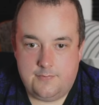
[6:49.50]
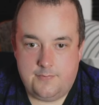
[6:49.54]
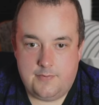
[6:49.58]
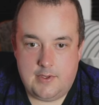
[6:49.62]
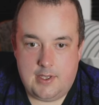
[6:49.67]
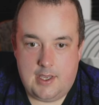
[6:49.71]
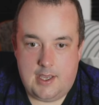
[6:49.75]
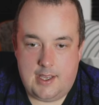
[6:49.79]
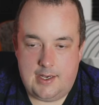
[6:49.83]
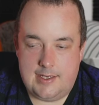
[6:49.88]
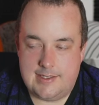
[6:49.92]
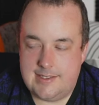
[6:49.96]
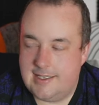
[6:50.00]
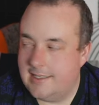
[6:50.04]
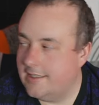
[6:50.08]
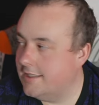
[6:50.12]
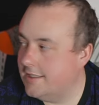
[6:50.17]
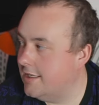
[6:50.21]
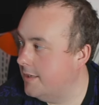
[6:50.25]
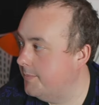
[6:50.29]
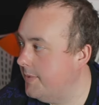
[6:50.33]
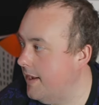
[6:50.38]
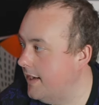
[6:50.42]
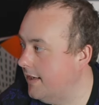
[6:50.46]
And it's into
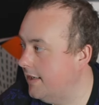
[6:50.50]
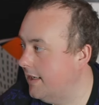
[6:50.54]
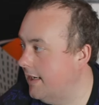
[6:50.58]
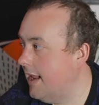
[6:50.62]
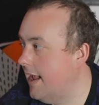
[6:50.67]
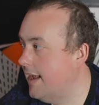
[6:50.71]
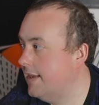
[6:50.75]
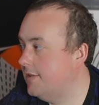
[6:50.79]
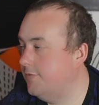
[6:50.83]
the back of the net.